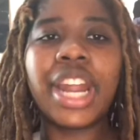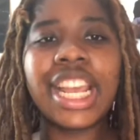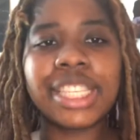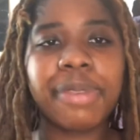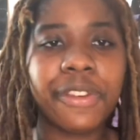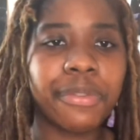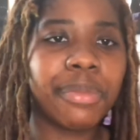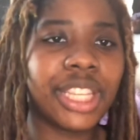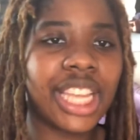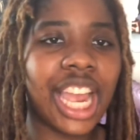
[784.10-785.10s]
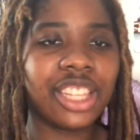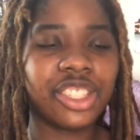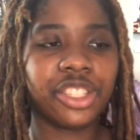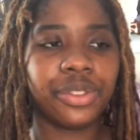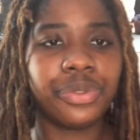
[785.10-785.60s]
expect from Billie
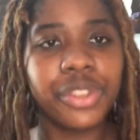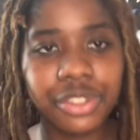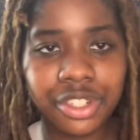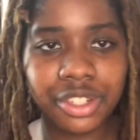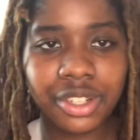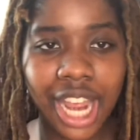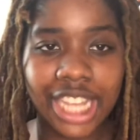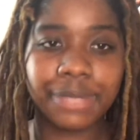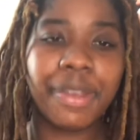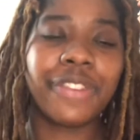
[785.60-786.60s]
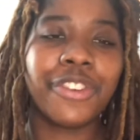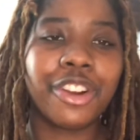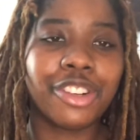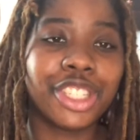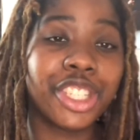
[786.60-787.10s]
Eilish in the future, I expect for
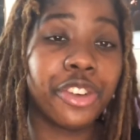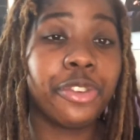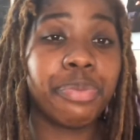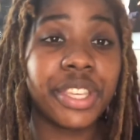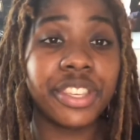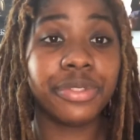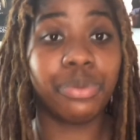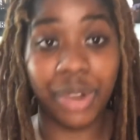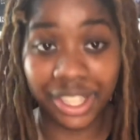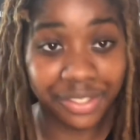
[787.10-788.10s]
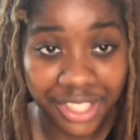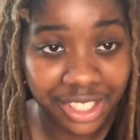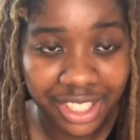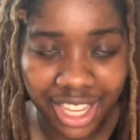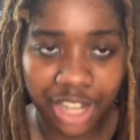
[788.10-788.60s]
her to still be relevant.
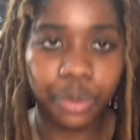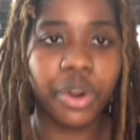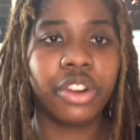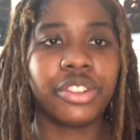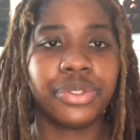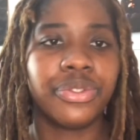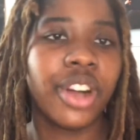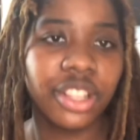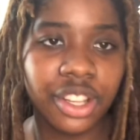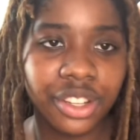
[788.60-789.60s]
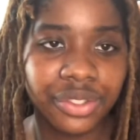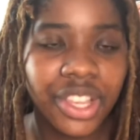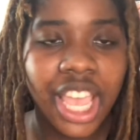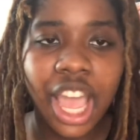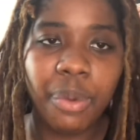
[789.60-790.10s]
I don't want her to fall off.
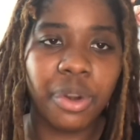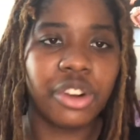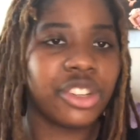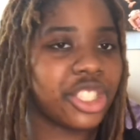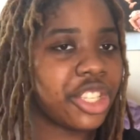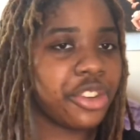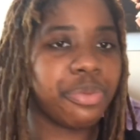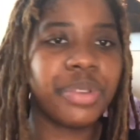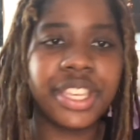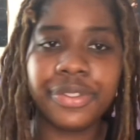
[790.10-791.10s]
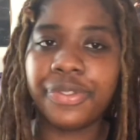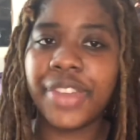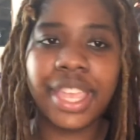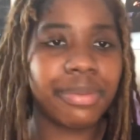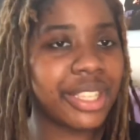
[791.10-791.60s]
I want her to still be
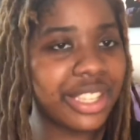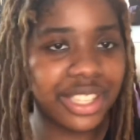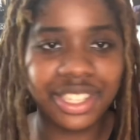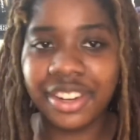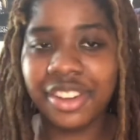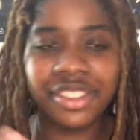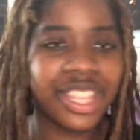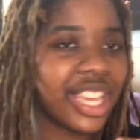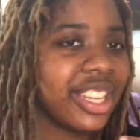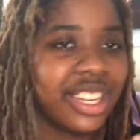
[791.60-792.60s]
famous and all that.